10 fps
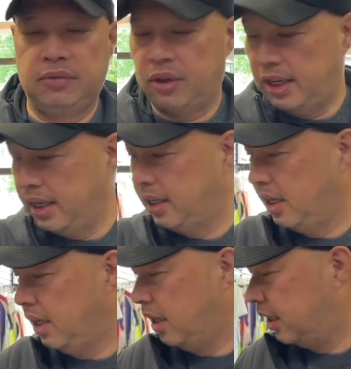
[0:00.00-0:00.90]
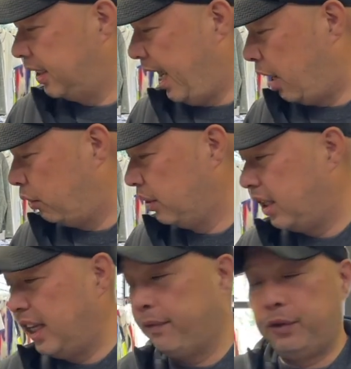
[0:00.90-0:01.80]
Okay? Now,
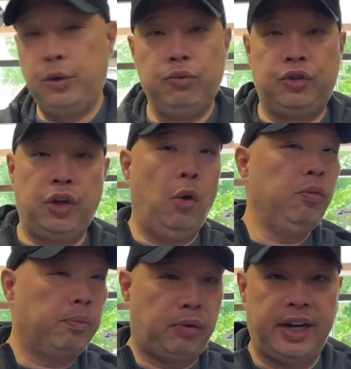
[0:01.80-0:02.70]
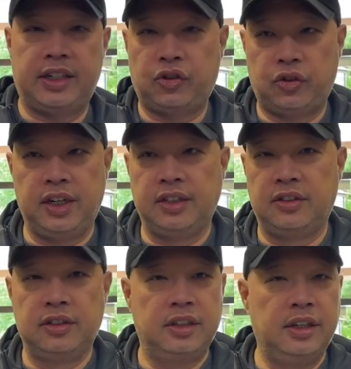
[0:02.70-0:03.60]
if you don't break
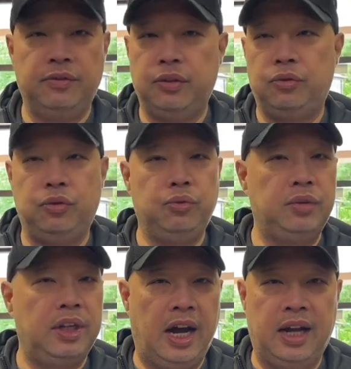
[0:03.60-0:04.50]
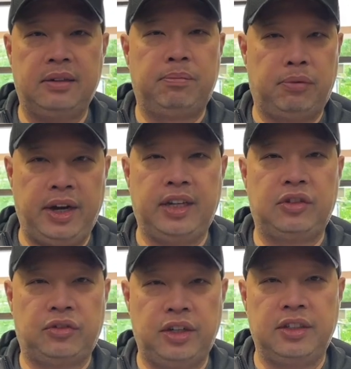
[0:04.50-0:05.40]
strings, if you do not break
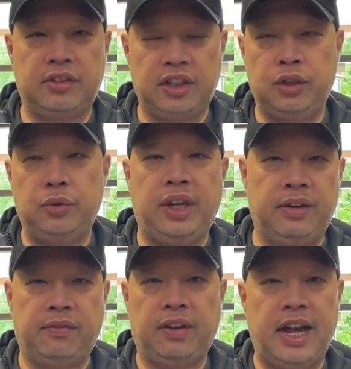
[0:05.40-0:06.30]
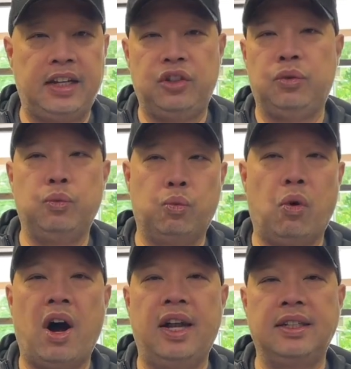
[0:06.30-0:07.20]
strings and you hit flat and you
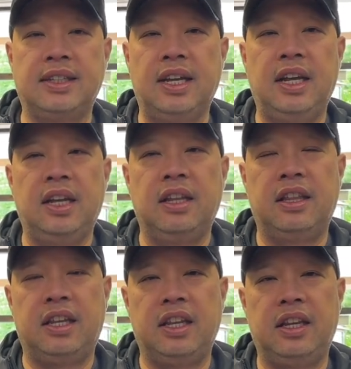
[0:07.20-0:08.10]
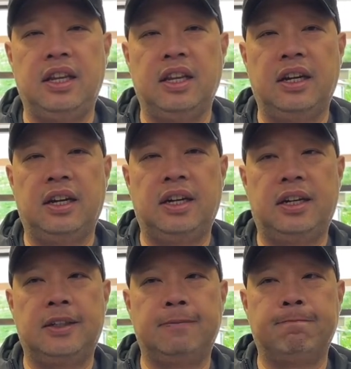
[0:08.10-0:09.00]
want the
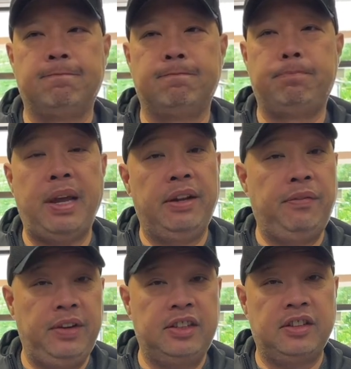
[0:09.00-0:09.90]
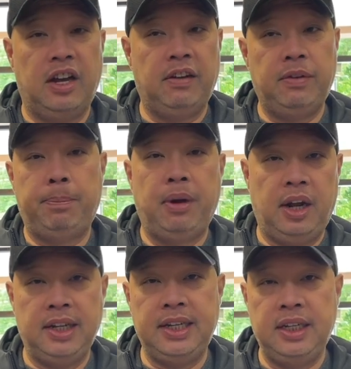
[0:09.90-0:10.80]
um, benefits of a
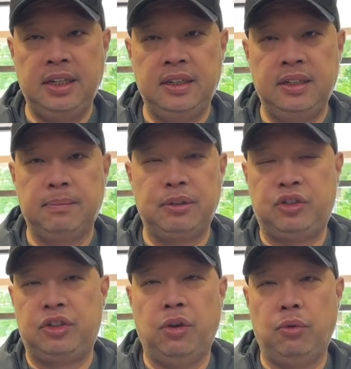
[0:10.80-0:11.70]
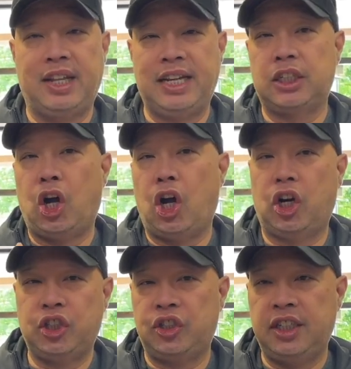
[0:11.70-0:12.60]
poly, but you don't like the
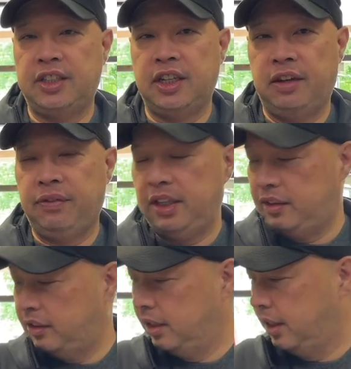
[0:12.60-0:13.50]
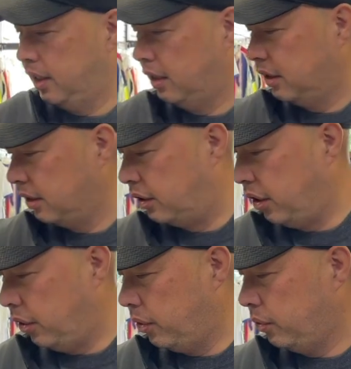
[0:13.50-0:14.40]
harshness of it,
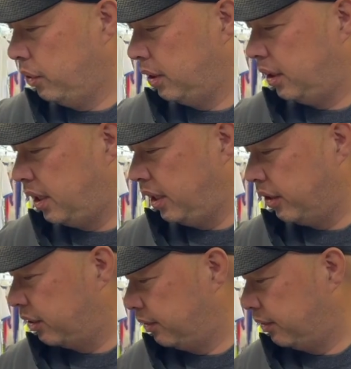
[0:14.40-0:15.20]
go here.